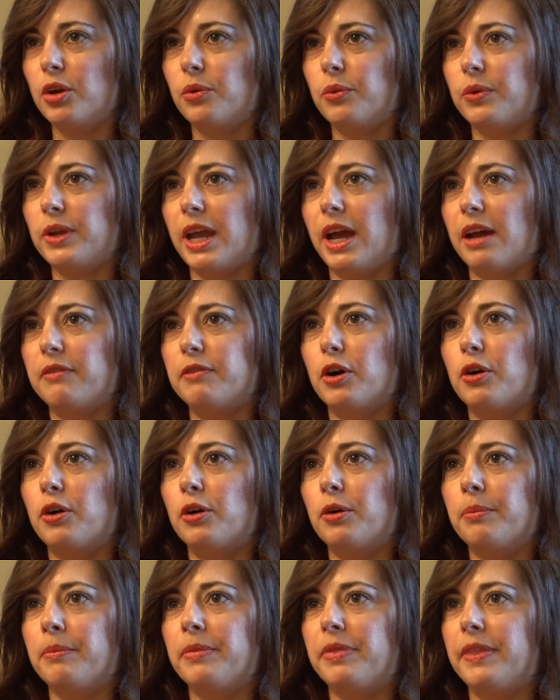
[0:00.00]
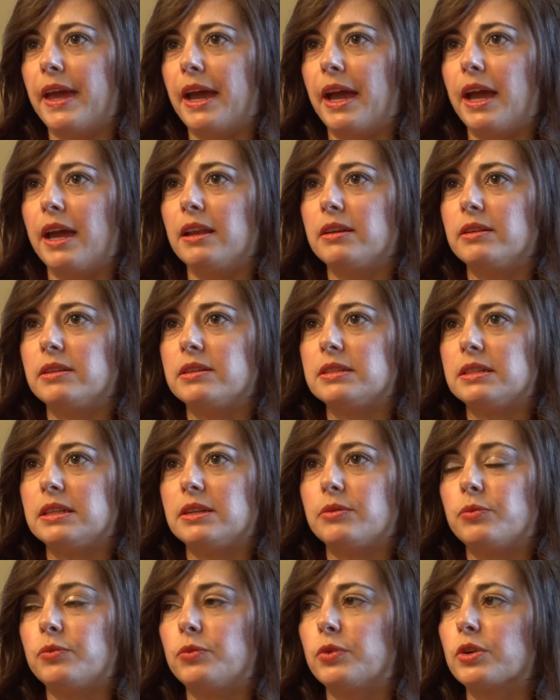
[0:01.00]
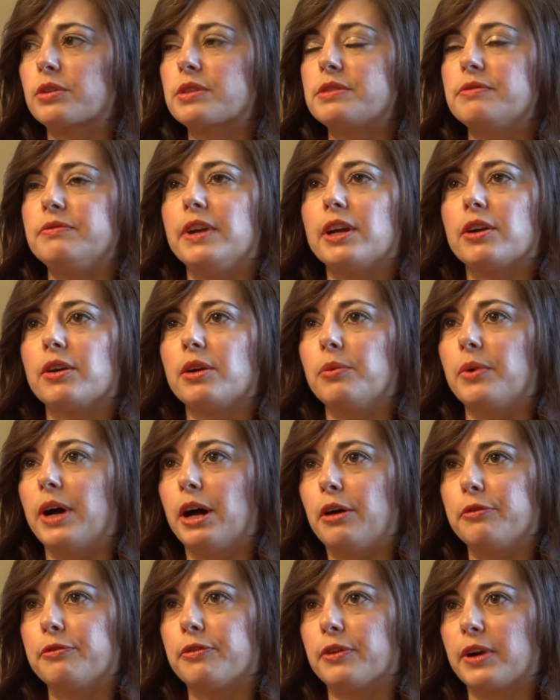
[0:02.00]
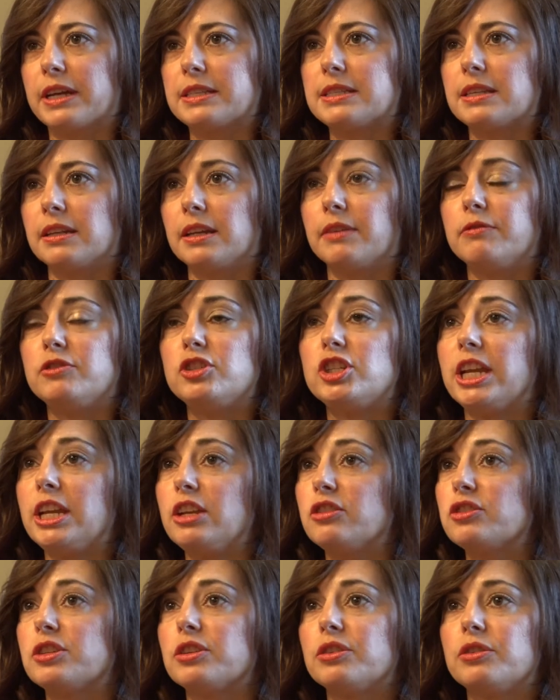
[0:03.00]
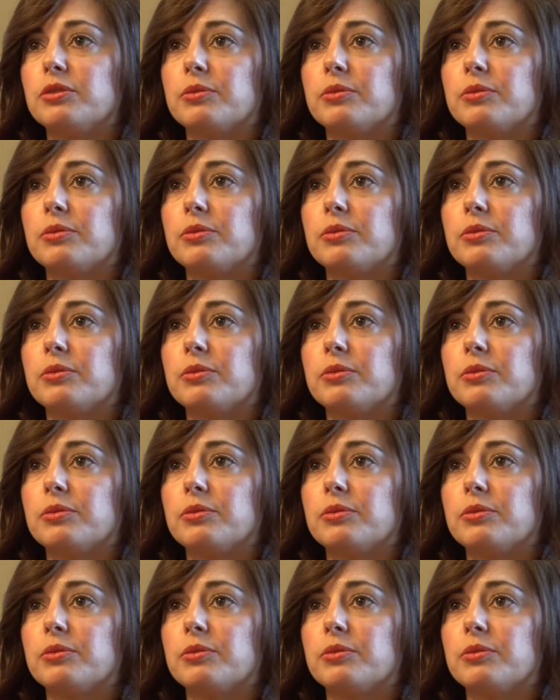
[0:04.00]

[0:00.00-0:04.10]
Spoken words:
We have a home that works very well for us, and I've changed it